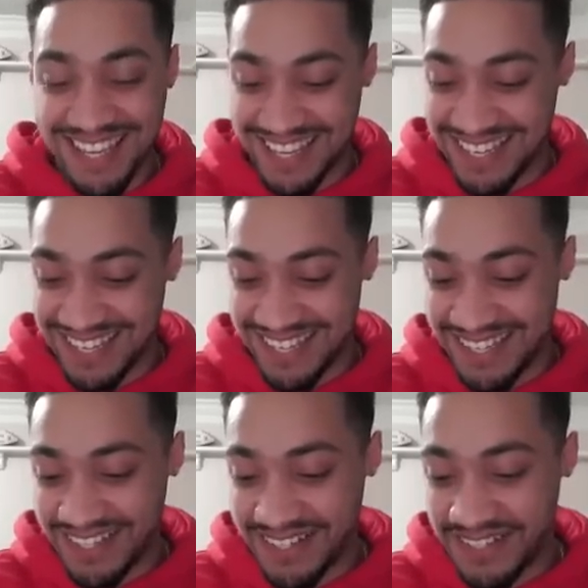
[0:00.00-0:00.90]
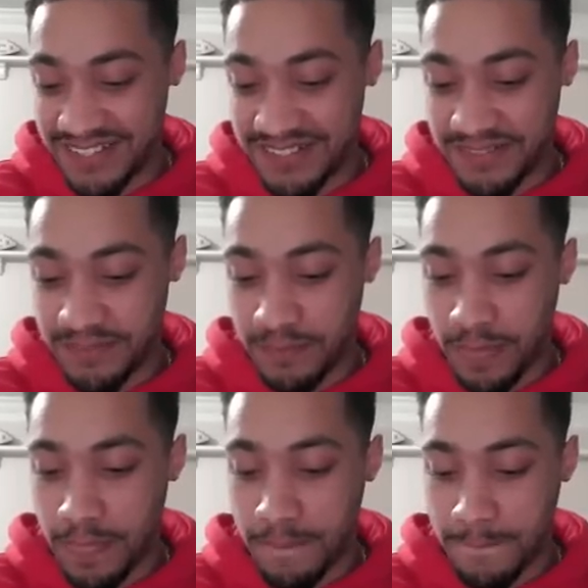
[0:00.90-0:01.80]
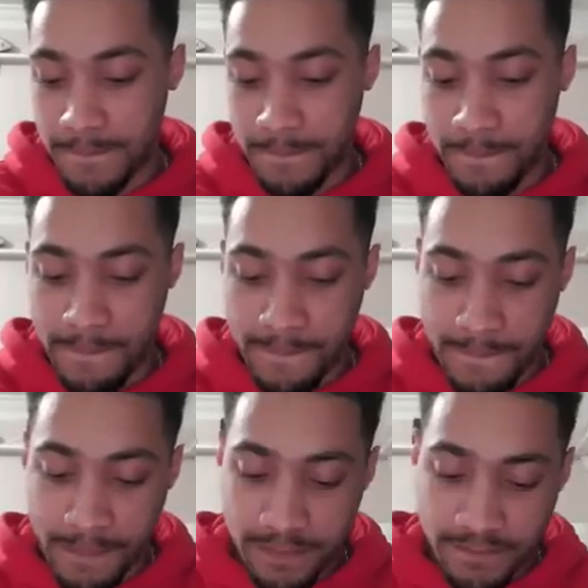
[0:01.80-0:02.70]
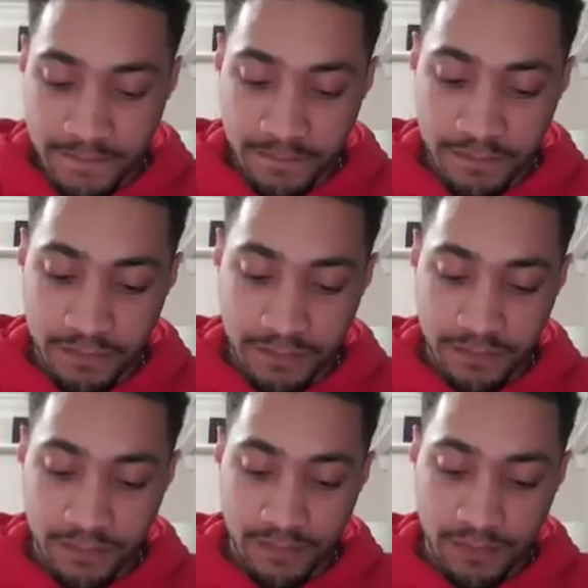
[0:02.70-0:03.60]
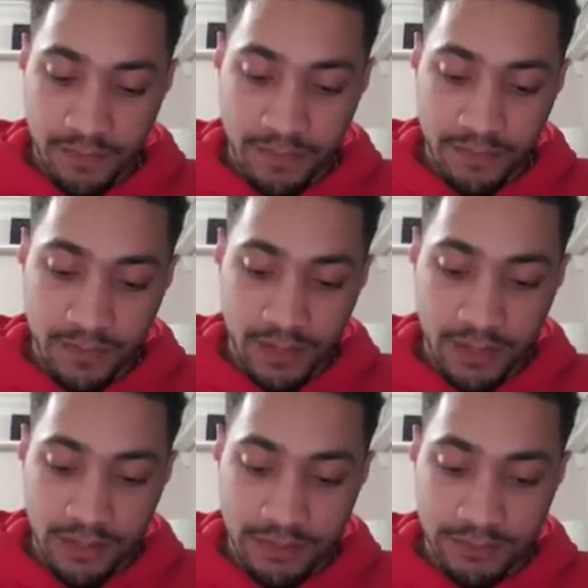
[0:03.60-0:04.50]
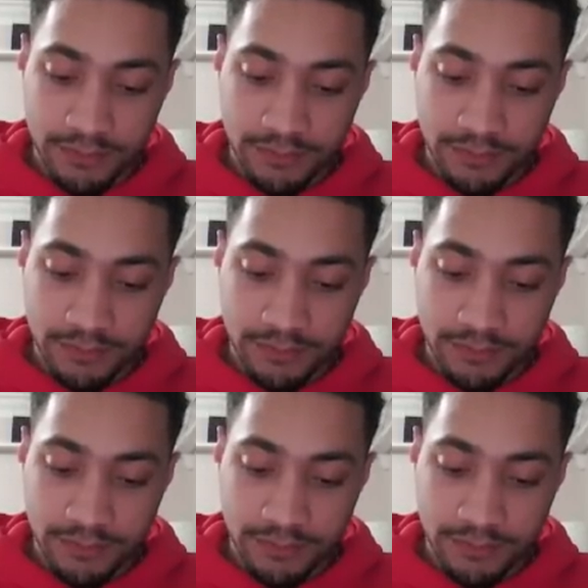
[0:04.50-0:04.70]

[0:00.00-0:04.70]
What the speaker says: This person isn't speaking.